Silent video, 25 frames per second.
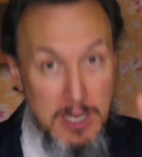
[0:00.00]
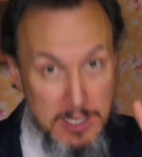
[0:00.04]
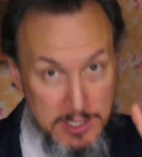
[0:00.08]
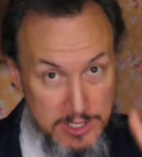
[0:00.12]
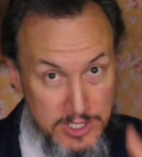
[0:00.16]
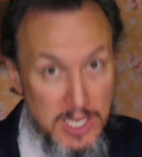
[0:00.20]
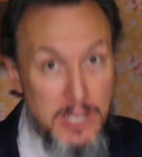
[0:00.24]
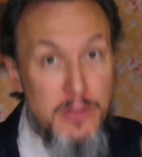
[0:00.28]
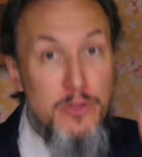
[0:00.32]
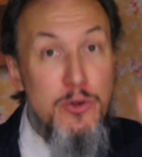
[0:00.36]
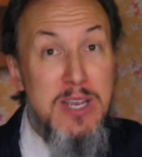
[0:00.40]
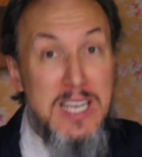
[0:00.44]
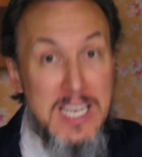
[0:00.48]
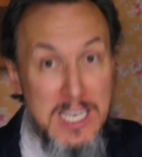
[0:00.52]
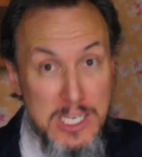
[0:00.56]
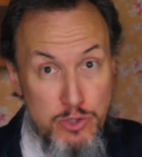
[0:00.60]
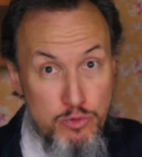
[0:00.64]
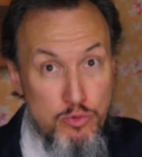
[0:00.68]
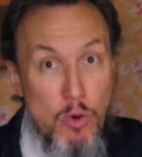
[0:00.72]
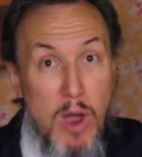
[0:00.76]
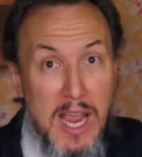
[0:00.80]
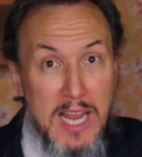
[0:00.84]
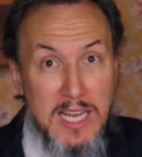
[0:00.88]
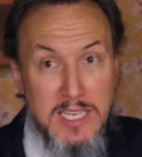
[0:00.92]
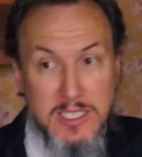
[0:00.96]
It's either
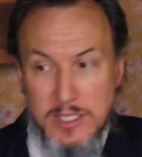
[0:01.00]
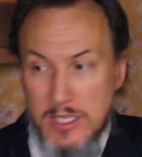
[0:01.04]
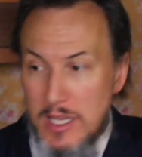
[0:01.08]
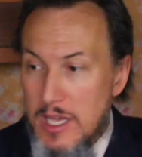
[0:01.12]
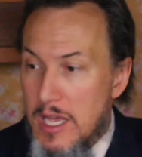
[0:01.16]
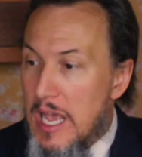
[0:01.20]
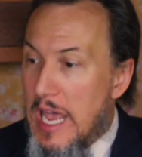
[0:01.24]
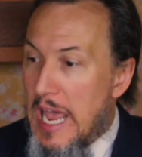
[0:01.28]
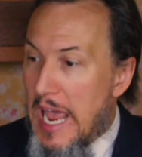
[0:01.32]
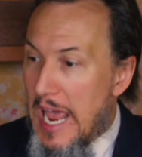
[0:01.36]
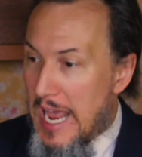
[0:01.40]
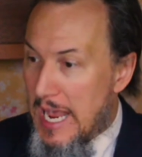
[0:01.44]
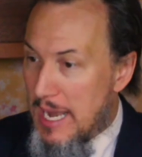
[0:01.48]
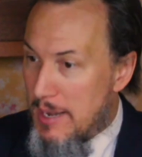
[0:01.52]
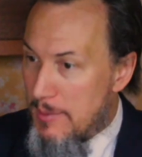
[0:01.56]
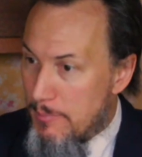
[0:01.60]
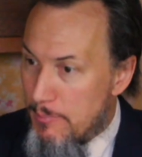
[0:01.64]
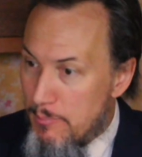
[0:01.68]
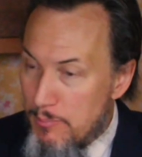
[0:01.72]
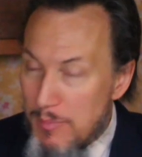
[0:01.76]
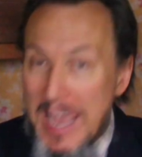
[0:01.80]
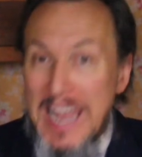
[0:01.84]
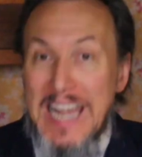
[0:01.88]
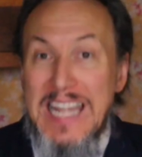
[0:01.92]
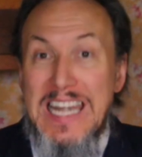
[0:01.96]
he's right
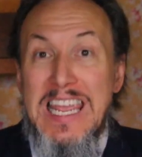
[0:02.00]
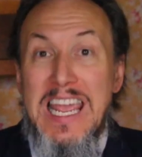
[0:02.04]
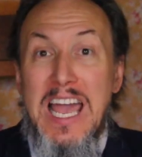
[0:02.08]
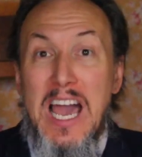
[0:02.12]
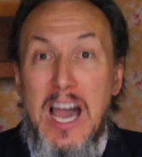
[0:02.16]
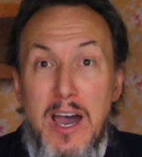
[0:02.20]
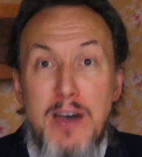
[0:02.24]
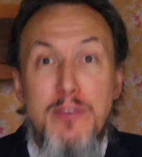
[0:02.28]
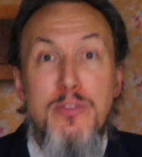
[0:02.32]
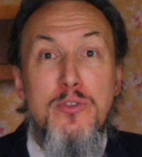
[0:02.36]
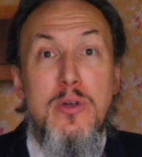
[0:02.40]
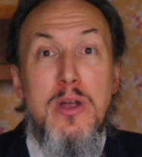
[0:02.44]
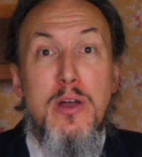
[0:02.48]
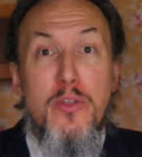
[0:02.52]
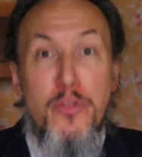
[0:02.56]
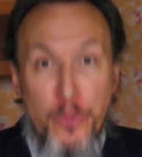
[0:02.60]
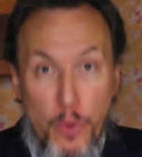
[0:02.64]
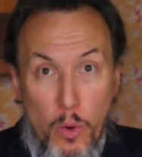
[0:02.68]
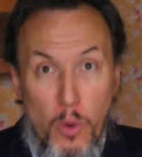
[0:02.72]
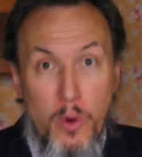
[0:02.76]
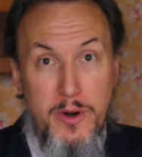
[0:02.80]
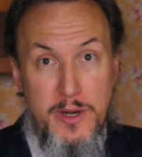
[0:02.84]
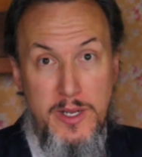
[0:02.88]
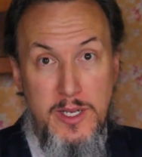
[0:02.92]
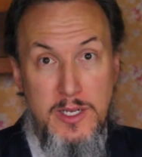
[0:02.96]
and many other
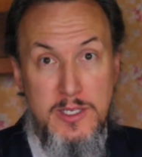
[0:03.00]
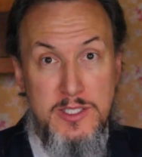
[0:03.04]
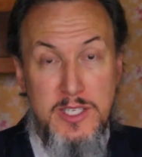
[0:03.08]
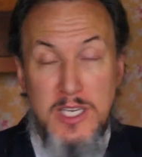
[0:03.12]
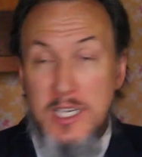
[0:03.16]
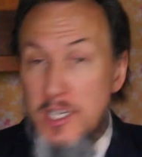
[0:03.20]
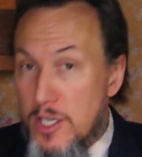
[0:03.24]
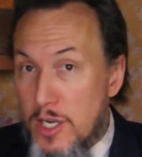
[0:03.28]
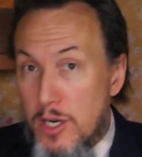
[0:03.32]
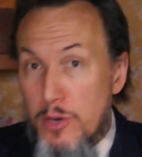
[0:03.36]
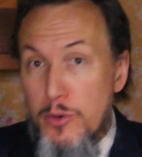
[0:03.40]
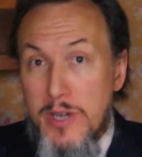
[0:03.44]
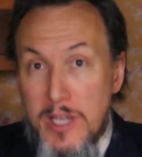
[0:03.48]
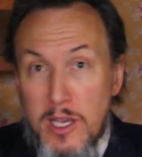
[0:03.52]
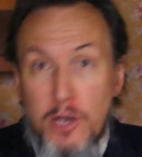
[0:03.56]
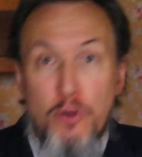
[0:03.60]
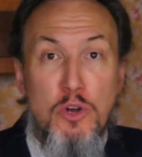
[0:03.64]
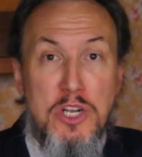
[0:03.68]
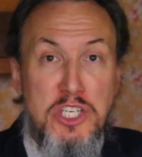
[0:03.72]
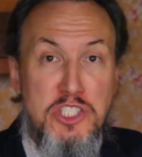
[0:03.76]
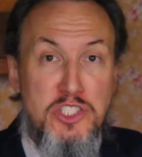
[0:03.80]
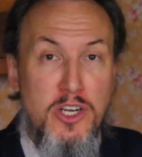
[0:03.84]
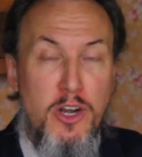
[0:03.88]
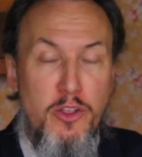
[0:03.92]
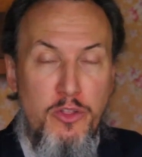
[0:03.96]
authorities, including
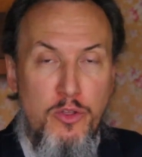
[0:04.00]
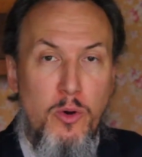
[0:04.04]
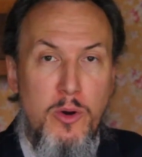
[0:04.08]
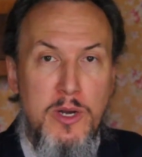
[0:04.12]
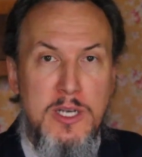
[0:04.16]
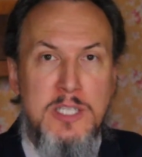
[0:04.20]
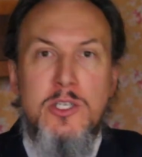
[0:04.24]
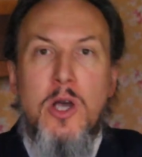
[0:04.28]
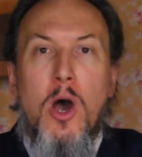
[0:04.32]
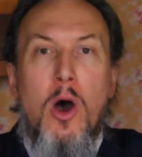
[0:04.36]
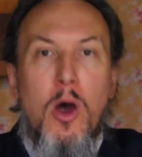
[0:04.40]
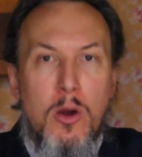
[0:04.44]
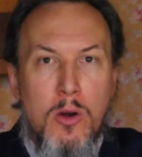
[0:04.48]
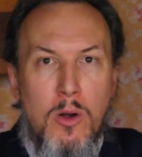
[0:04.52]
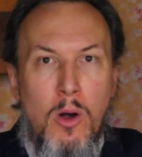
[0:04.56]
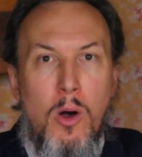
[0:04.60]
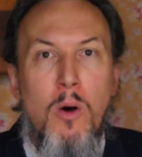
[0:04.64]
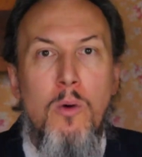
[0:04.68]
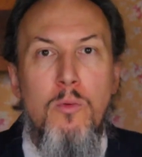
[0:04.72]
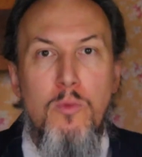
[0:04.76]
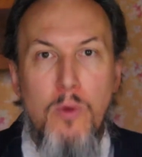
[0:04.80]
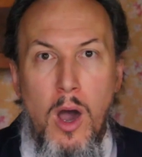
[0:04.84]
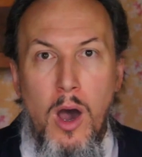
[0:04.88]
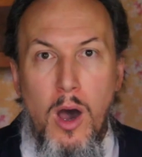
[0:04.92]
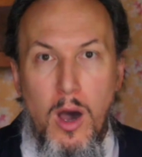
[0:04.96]
Christian authorities, are
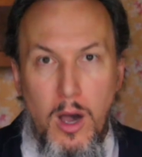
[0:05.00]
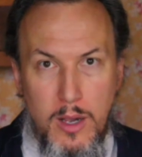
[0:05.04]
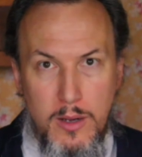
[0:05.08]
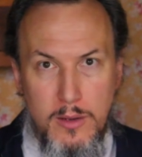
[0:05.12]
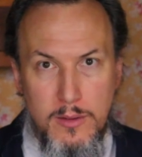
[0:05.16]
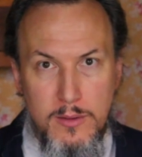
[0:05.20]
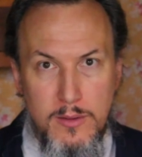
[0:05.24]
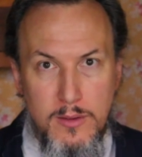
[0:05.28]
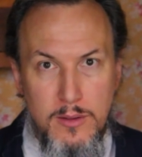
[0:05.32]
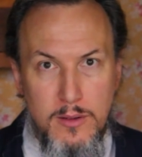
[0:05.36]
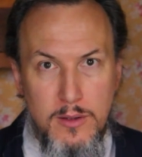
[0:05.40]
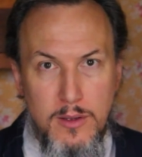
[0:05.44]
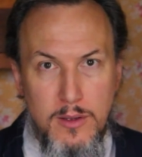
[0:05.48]
all wrong.